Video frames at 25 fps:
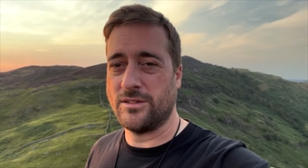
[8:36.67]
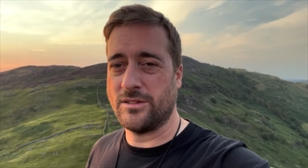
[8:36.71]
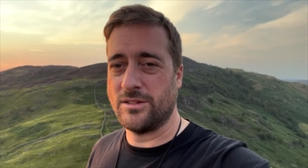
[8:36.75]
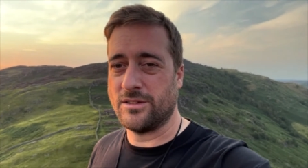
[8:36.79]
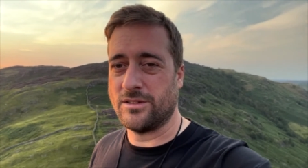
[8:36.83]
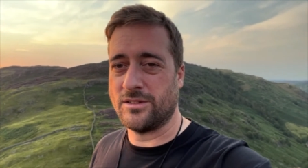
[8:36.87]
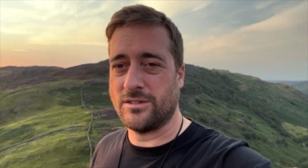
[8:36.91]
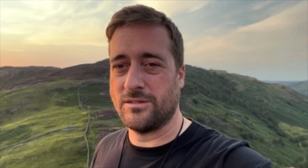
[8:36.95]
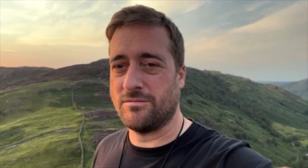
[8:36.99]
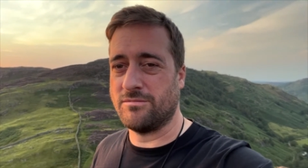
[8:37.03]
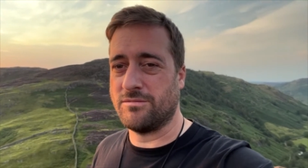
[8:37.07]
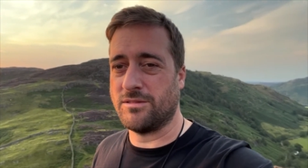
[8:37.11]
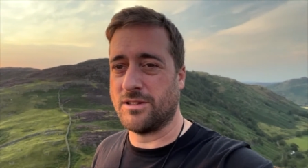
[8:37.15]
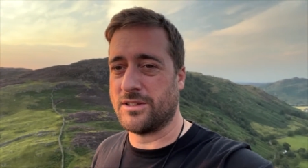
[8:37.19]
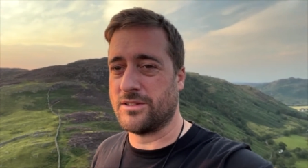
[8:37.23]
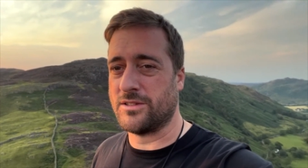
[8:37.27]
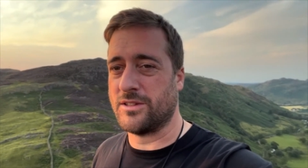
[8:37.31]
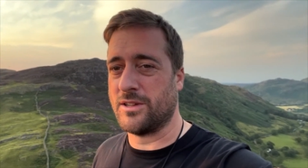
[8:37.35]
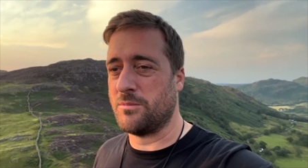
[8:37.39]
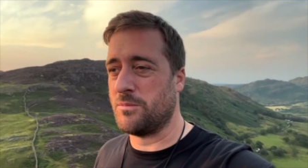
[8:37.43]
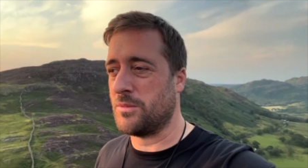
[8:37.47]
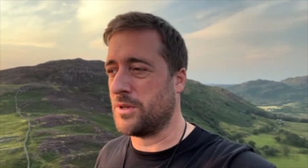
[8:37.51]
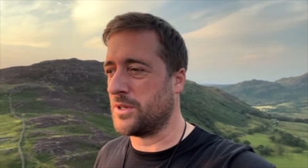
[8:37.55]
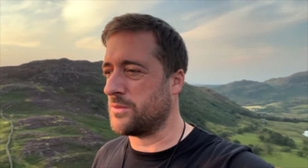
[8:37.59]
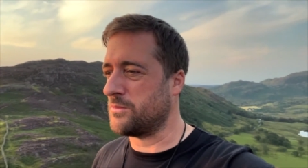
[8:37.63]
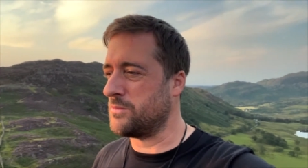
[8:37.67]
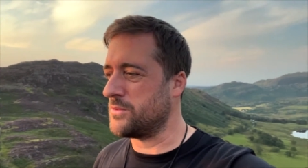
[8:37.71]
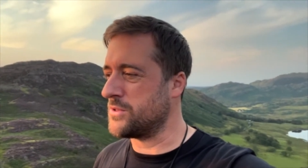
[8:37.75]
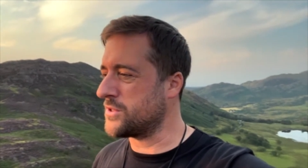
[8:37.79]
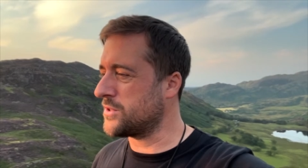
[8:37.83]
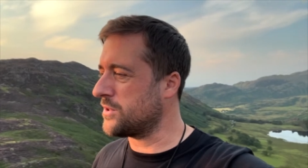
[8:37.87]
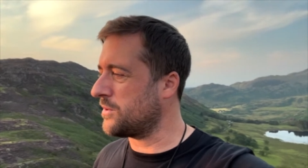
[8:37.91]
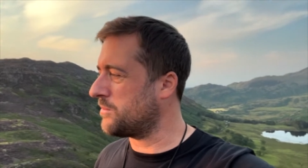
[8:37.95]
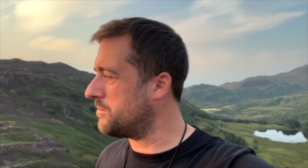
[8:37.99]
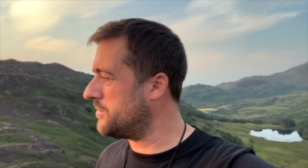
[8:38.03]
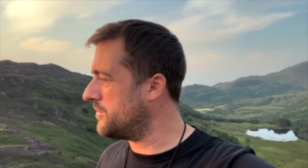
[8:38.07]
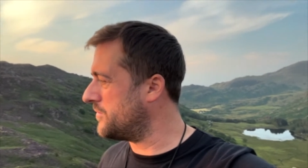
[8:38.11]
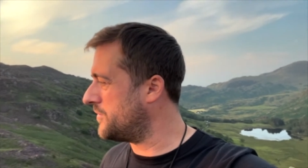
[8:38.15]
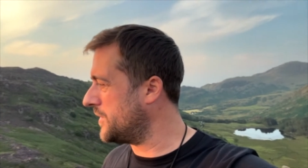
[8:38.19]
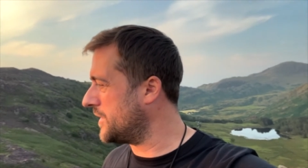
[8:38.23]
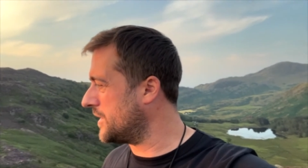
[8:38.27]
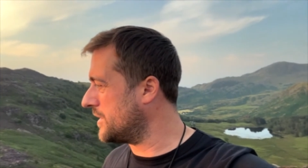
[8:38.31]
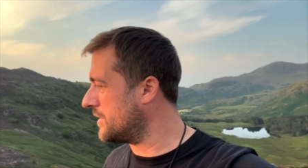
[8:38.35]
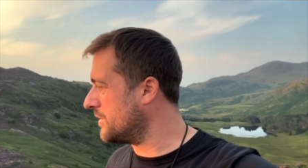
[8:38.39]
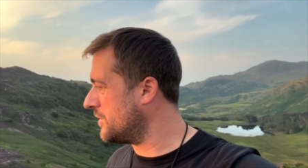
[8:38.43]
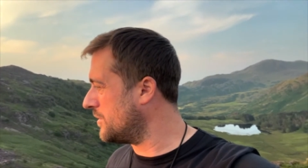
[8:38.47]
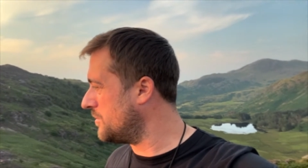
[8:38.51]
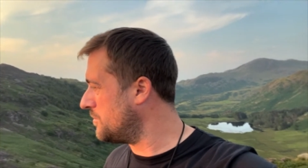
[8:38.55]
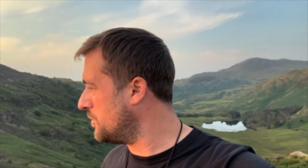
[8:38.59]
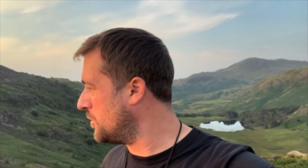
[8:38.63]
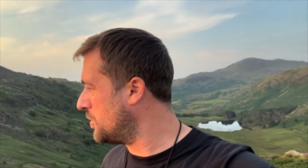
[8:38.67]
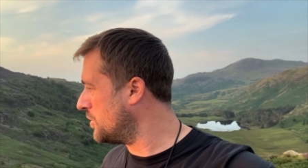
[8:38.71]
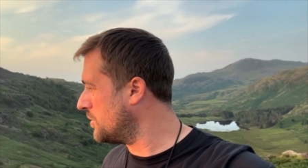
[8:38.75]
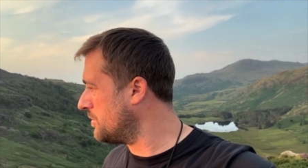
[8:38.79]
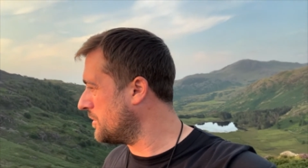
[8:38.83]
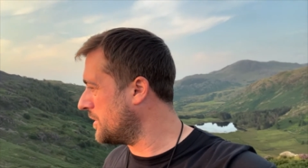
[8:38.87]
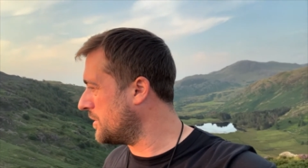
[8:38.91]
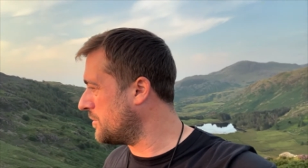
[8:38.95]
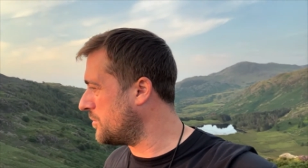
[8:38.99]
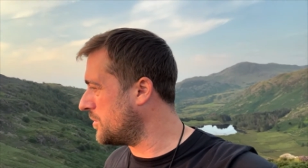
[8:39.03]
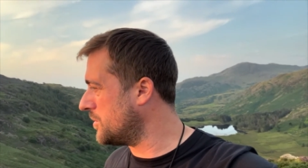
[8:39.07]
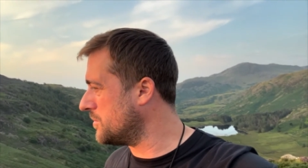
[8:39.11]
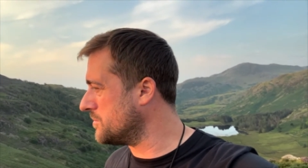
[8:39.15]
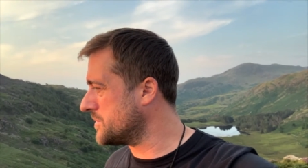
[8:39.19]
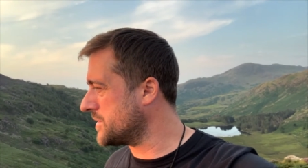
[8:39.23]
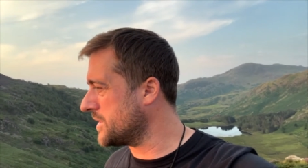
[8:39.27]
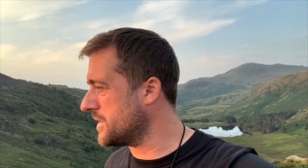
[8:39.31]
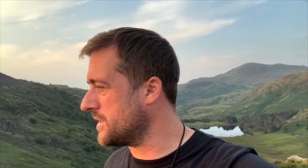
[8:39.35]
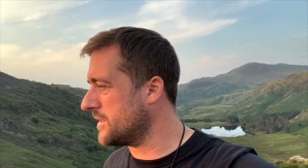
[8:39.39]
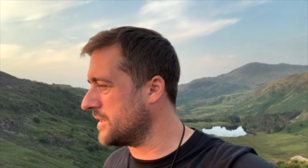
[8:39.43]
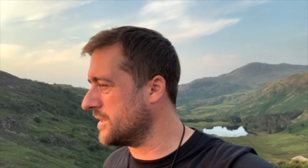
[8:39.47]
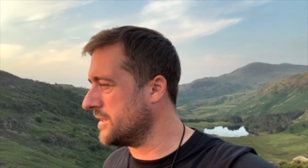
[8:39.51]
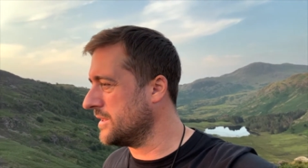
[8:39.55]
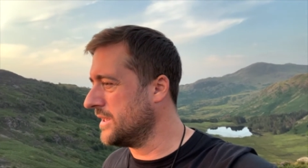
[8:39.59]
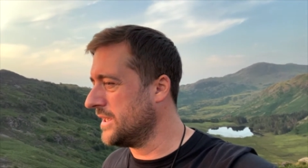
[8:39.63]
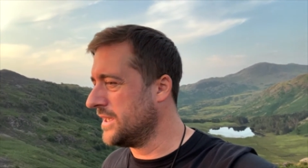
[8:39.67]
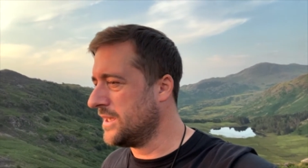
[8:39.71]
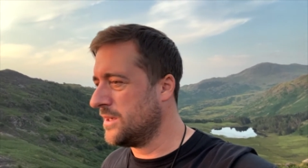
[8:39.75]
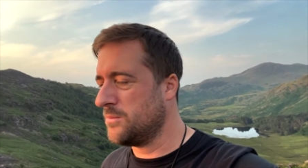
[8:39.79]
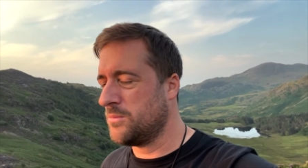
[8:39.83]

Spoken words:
just like I say, it makes me stop and think a lot more about what I'm taking.